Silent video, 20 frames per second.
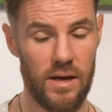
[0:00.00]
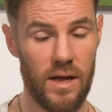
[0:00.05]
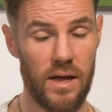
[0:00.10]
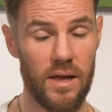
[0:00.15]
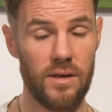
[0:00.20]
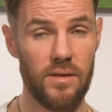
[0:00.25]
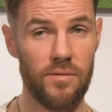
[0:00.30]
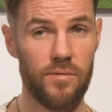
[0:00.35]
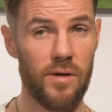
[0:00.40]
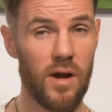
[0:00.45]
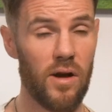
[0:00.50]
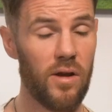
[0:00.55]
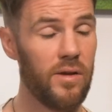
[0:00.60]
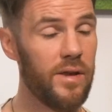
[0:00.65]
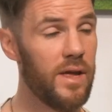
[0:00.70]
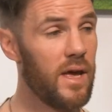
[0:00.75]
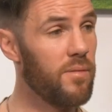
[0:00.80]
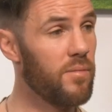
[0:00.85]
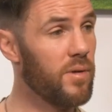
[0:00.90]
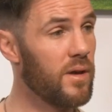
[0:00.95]
Andy Farrell
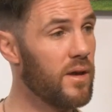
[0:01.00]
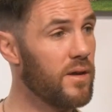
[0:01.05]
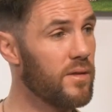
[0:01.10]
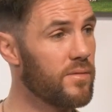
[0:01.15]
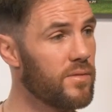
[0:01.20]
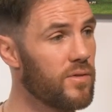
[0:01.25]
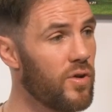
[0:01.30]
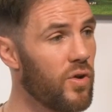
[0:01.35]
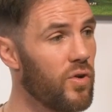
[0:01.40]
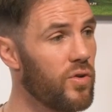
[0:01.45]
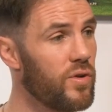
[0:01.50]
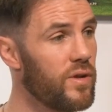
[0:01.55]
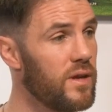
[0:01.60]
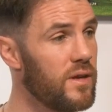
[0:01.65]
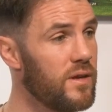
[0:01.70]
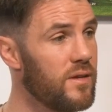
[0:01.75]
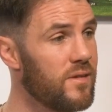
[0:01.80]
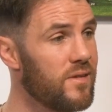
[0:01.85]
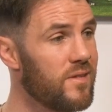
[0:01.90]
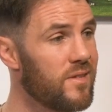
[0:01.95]
naming a
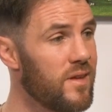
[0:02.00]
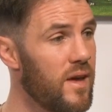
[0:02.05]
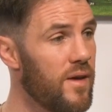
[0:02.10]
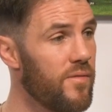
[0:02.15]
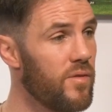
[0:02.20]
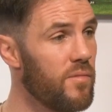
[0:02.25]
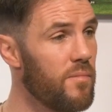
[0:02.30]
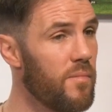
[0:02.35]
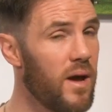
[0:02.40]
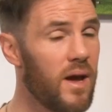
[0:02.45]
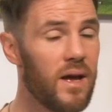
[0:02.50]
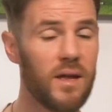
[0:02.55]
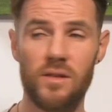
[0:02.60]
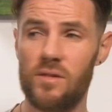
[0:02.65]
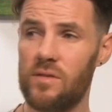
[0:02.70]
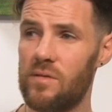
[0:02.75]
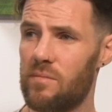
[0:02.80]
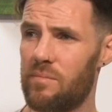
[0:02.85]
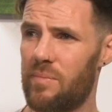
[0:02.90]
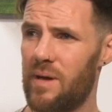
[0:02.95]
thirty-seven
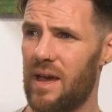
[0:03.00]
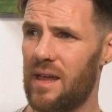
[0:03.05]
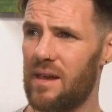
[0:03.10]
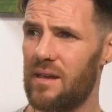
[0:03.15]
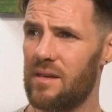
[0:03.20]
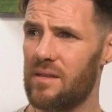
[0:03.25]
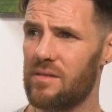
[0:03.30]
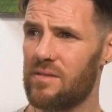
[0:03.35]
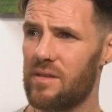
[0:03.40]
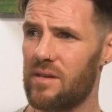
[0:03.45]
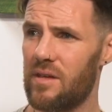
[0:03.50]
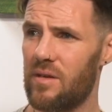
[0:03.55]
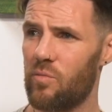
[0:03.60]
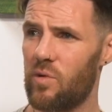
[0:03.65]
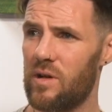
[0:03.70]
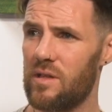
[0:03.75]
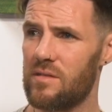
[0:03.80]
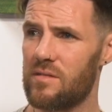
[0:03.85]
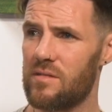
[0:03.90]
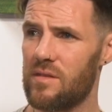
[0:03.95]
man panel, is it on
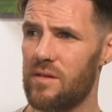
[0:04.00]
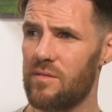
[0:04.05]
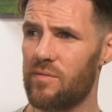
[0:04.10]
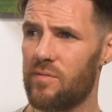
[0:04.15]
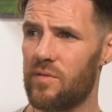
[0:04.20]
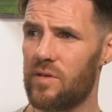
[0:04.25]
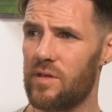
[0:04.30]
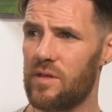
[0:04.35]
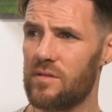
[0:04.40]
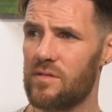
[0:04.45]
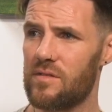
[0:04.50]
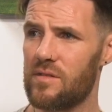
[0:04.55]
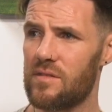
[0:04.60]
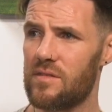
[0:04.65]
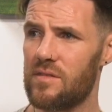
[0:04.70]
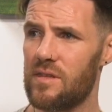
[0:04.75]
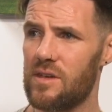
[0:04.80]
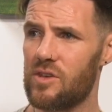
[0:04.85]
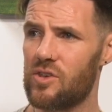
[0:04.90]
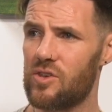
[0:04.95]
Wednesday for the
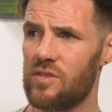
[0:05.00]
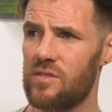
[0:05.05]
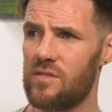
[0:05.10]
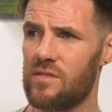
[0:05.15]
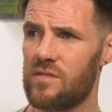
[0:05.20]
Six Nations?